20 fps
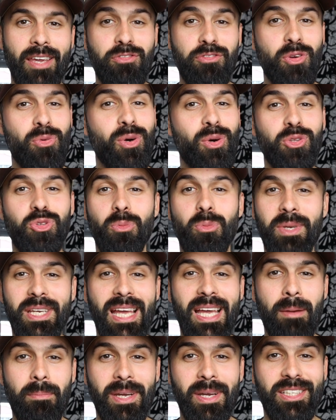If you want to
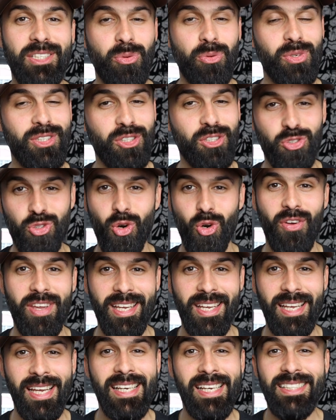become better with the
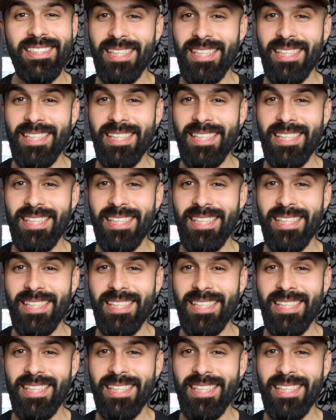drawing,